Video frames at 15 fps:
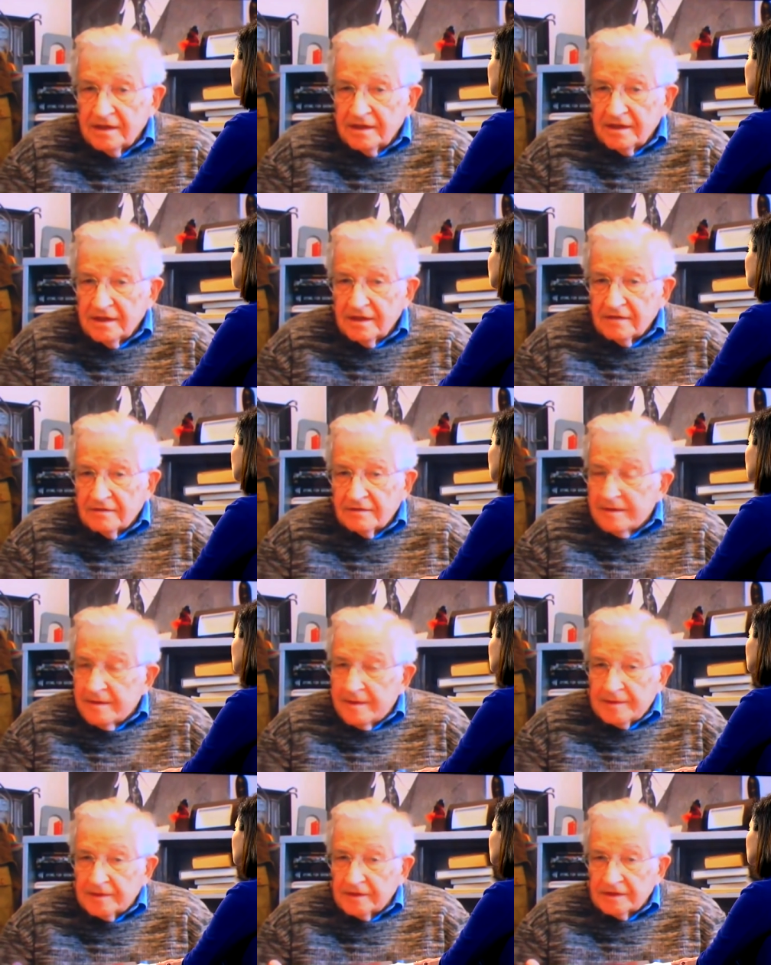
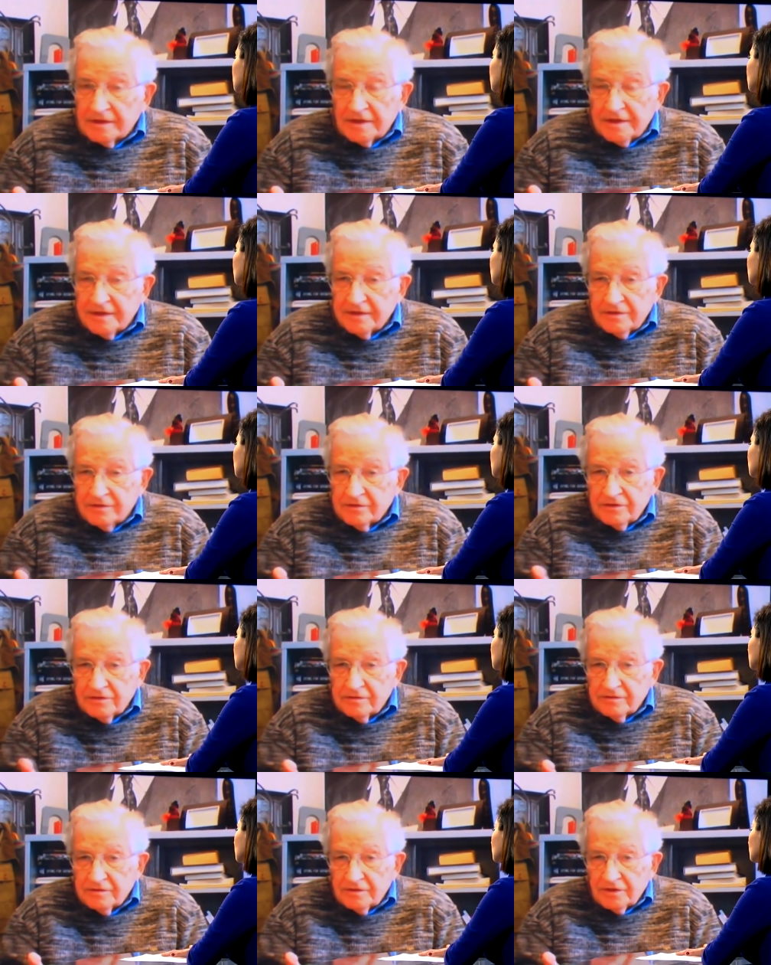Remember, uh, you, you
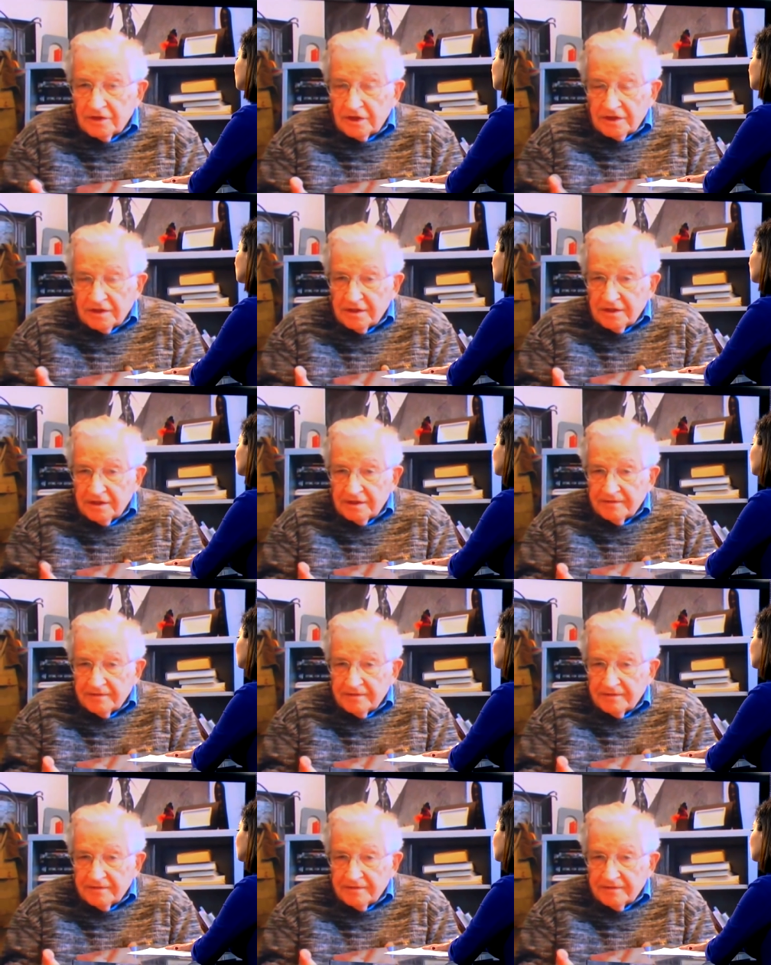look at the